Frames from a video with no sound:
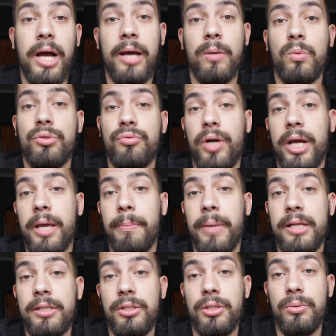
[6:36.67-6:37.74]
I would
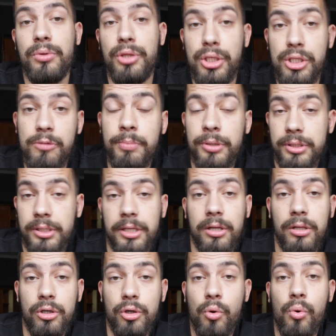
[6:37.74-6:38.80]
recommend you this
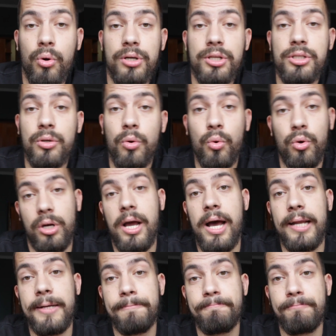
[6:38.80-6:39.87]
particular course or
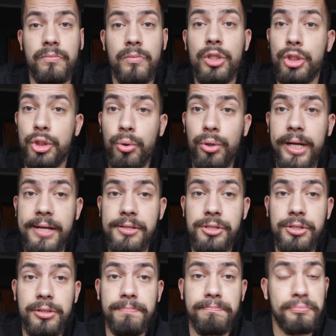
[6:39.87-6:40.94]
not. The short
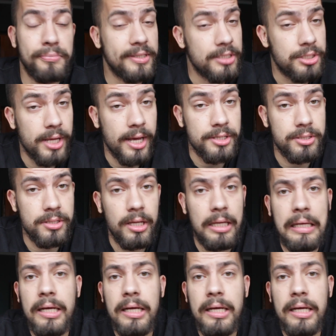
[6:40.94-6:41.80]
answer is yes.